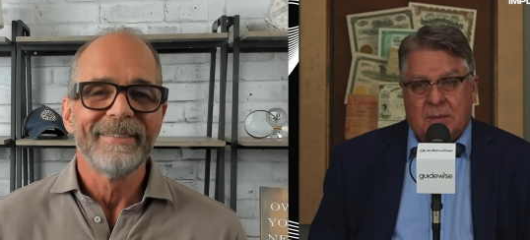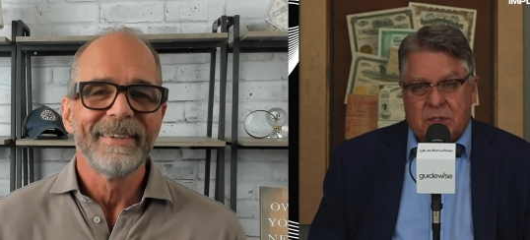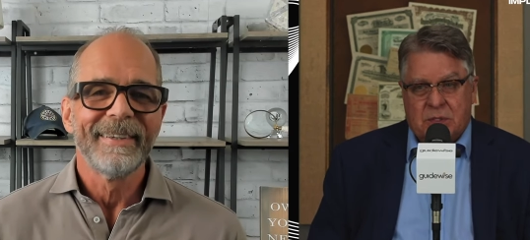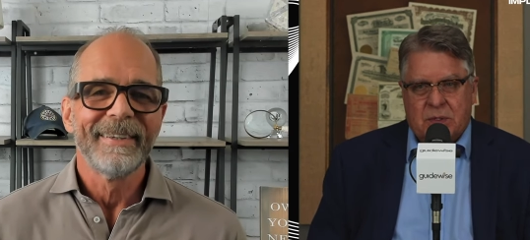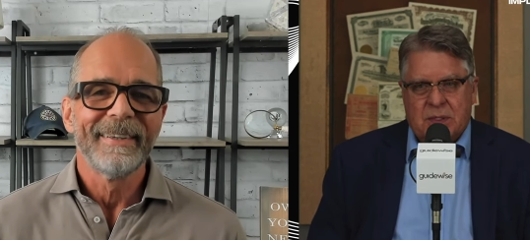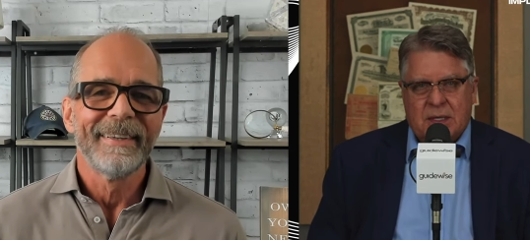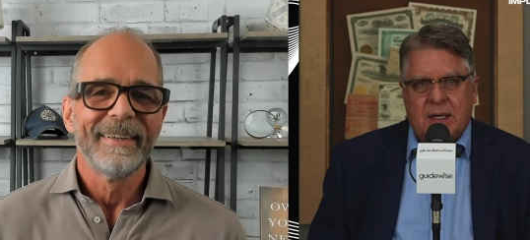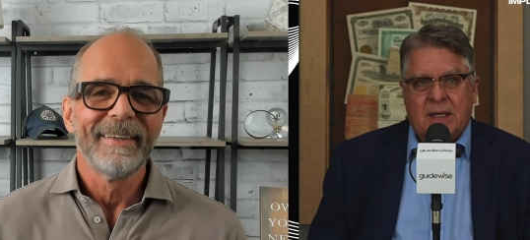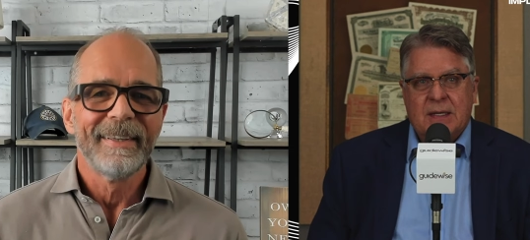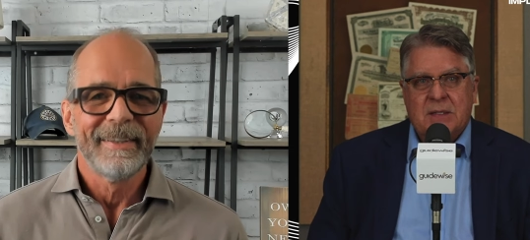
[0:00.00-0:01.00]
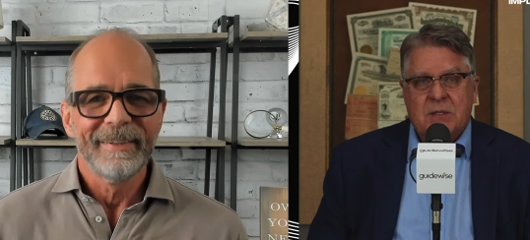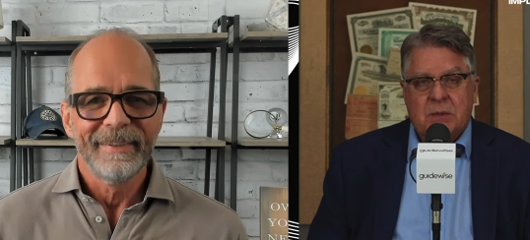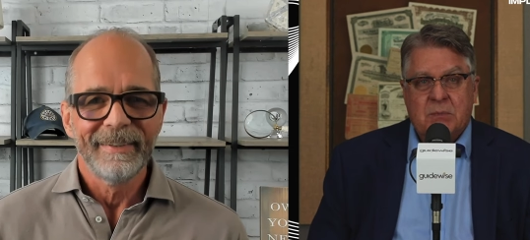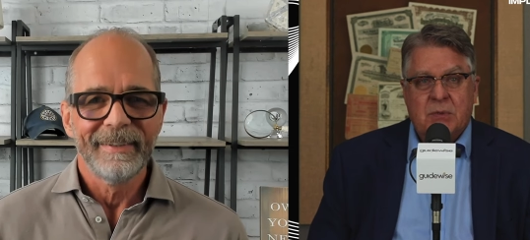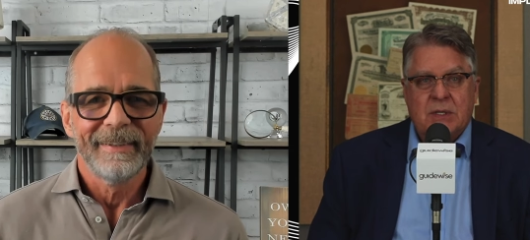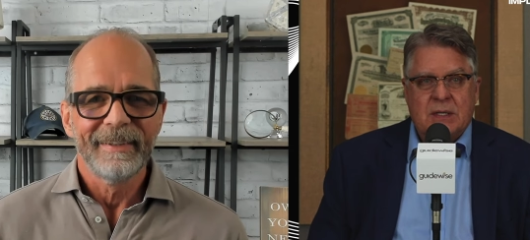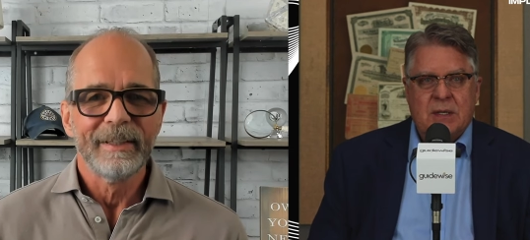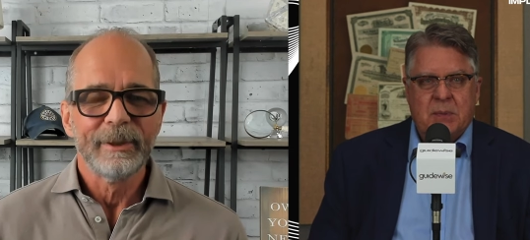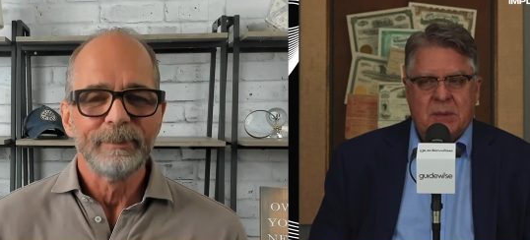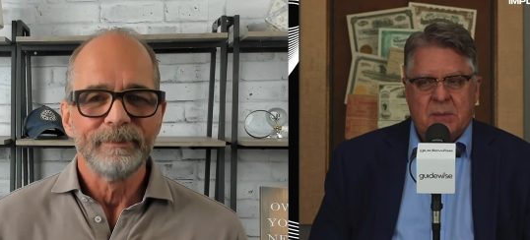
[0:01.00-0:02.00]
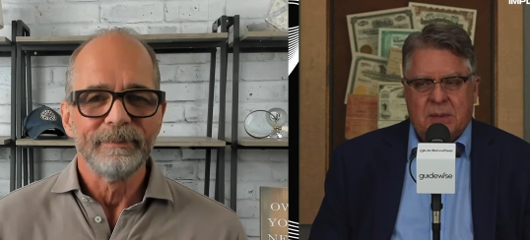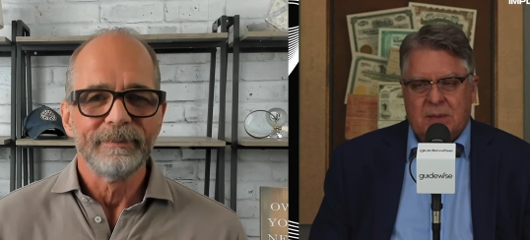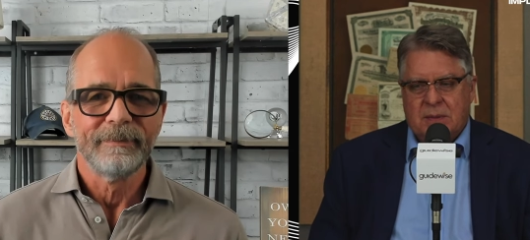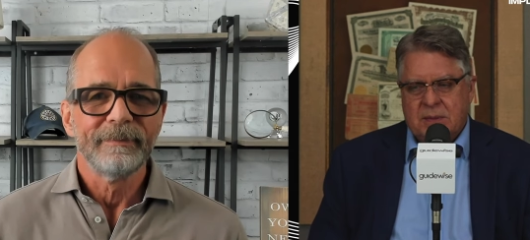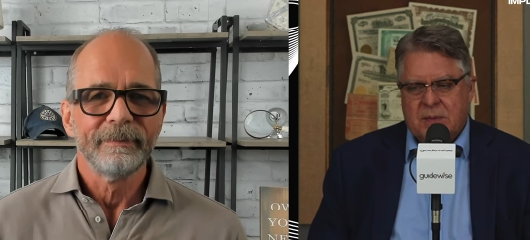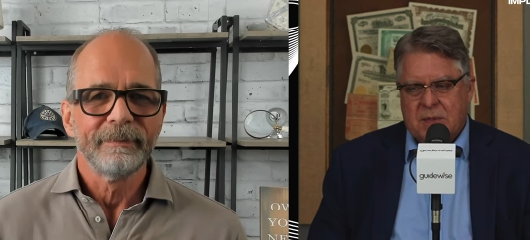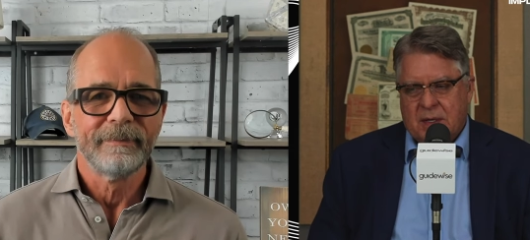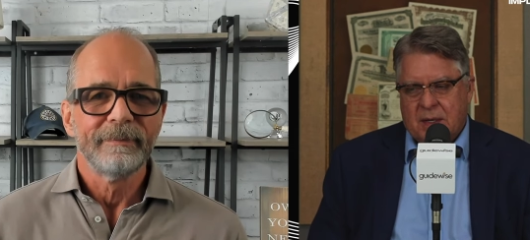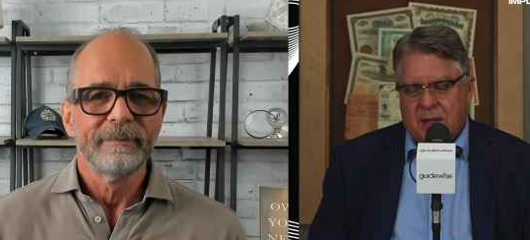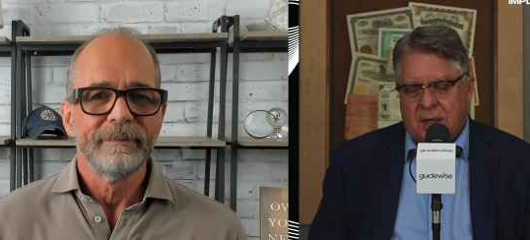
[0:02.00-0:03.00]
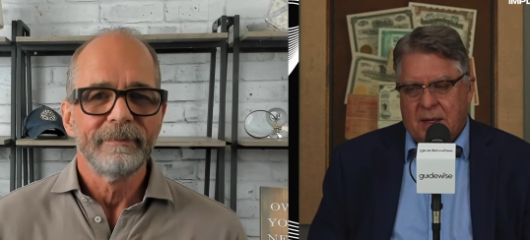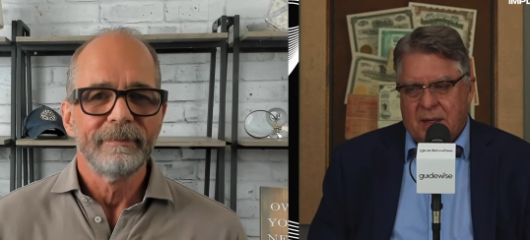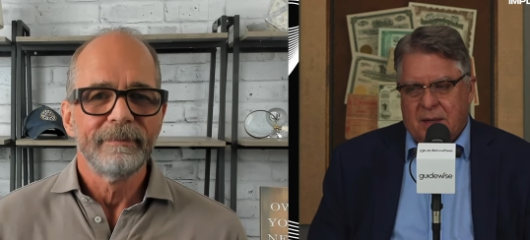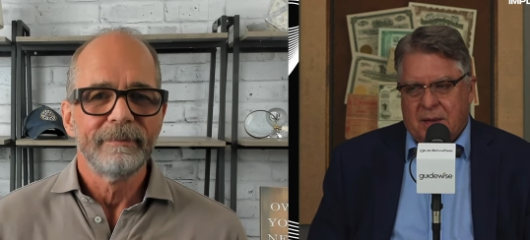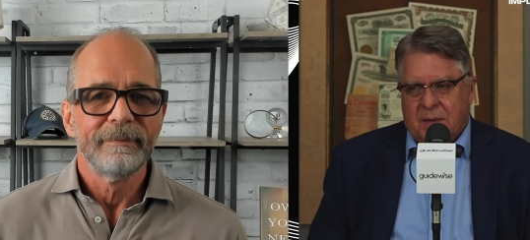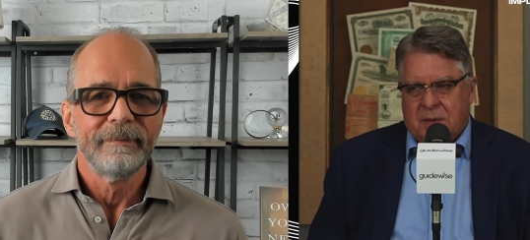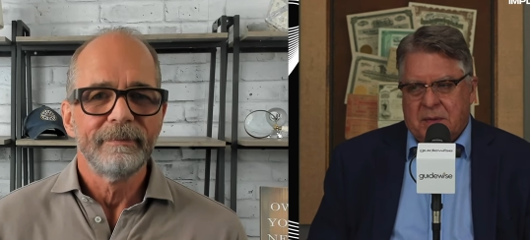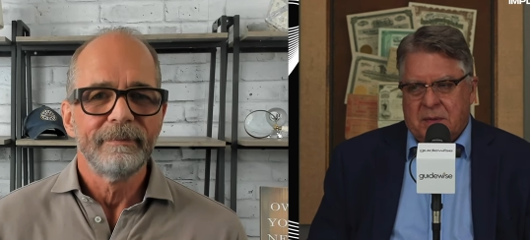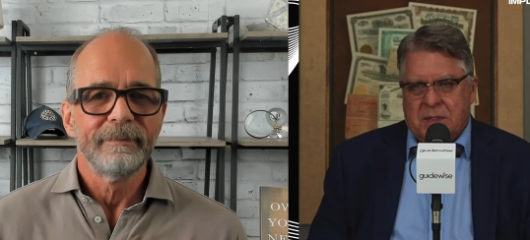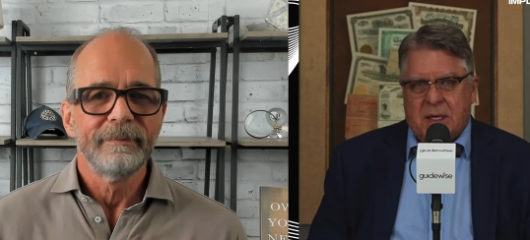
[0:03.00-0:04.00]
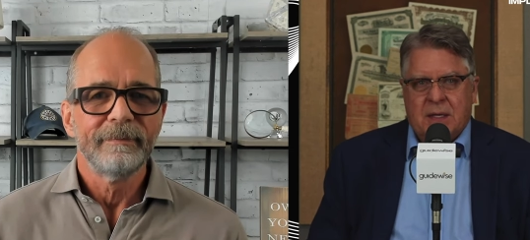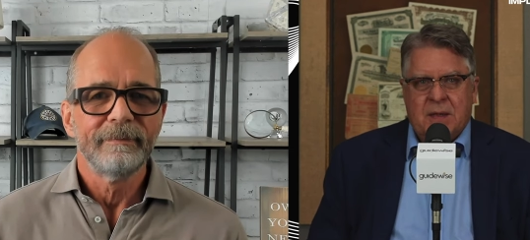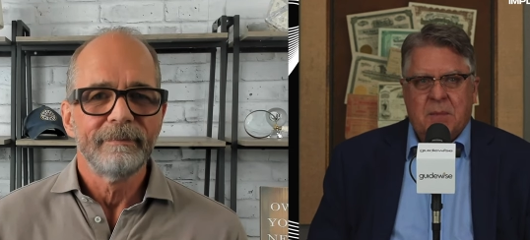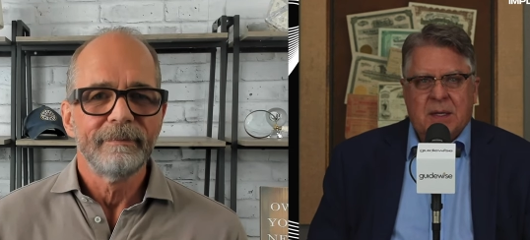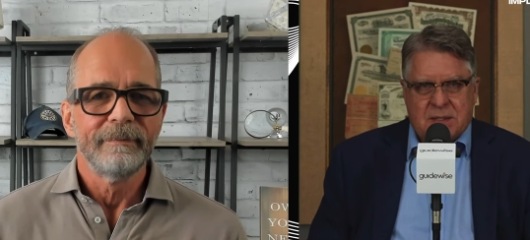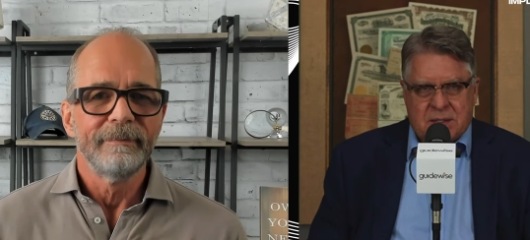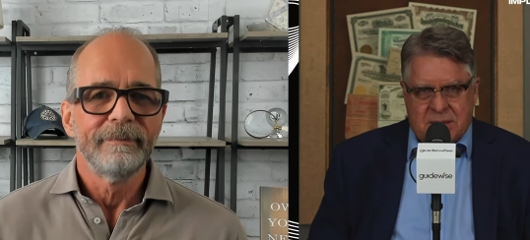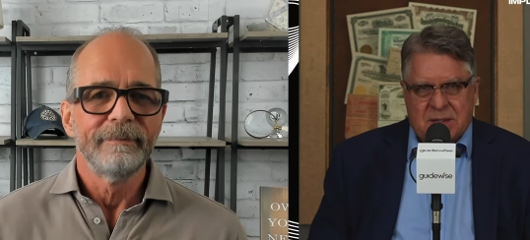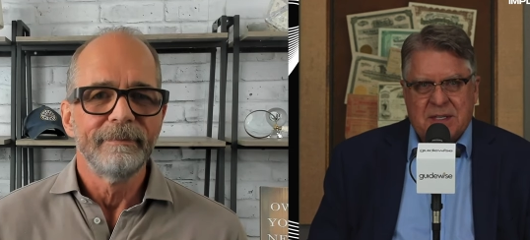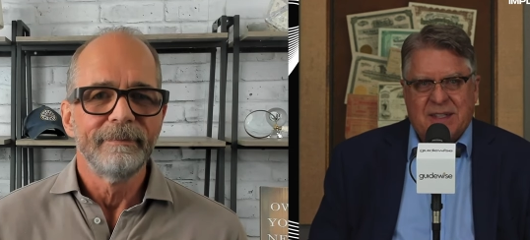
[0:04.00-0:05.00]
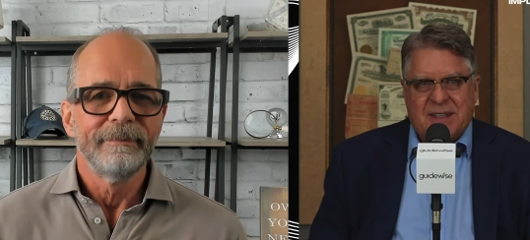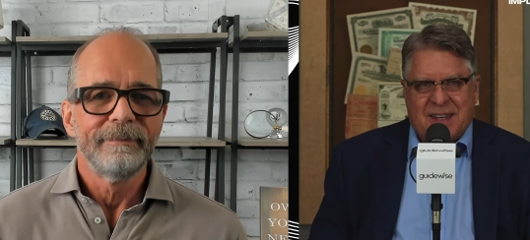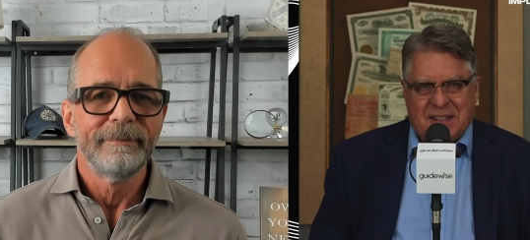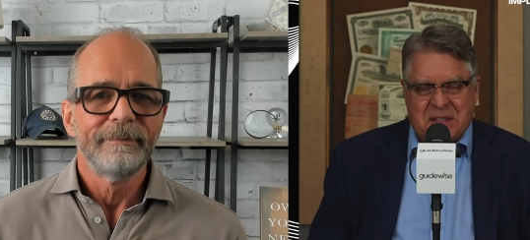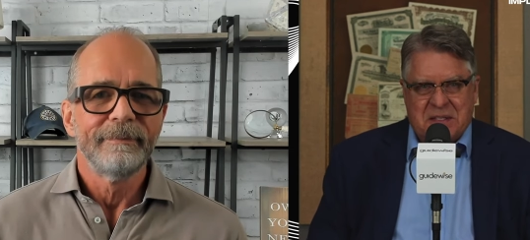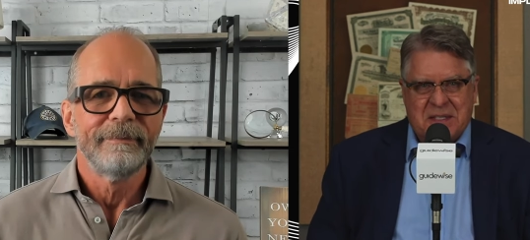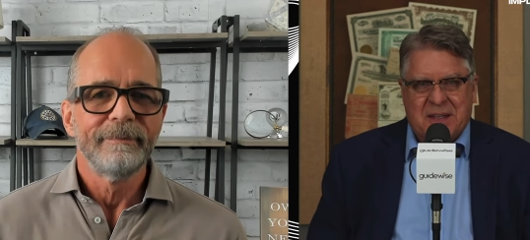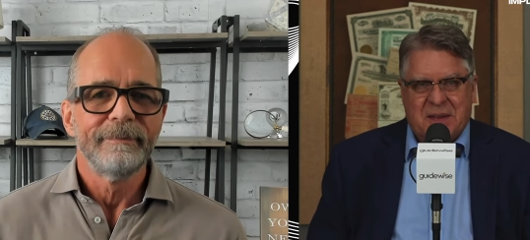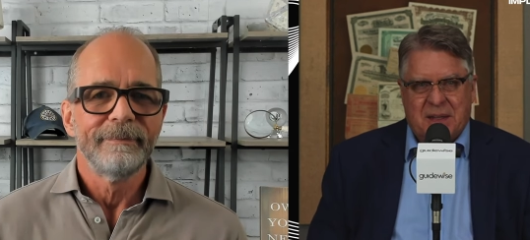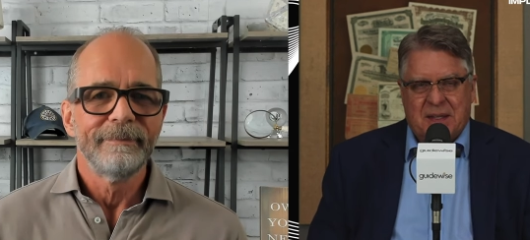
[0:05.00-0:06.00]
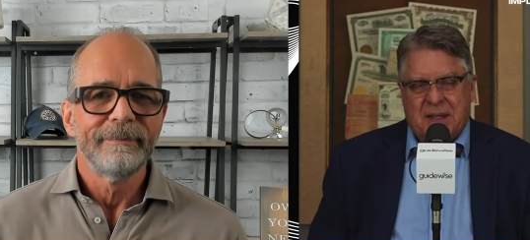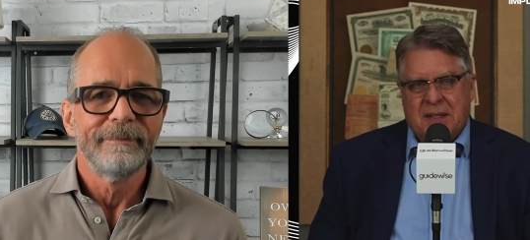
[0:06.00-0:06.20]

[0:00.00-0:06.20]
Speaker 1: sure digging into it pretty deeply because uh, you're you're taking the medicine you're selling. You can tell that.